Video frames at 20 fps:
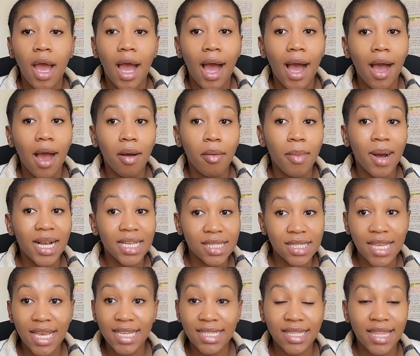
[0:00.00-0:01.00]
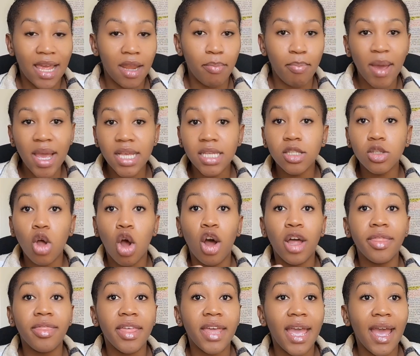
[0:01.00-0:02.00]
assess that based
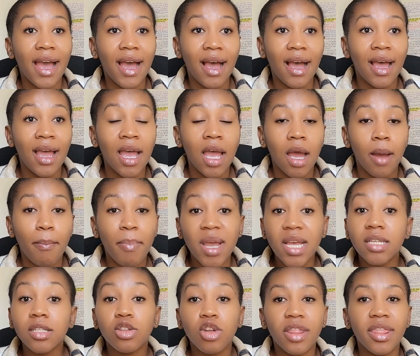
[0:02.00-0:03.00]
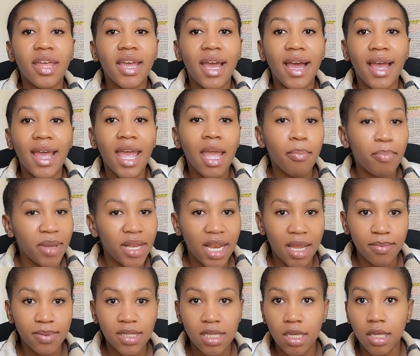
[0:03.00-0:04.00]
on their
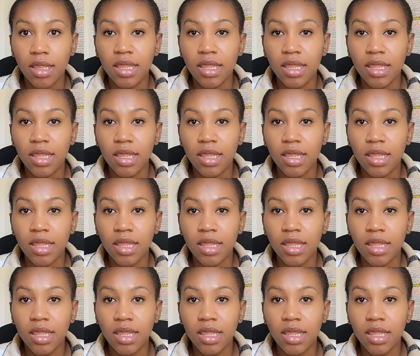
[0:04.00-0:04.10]
epilepsy,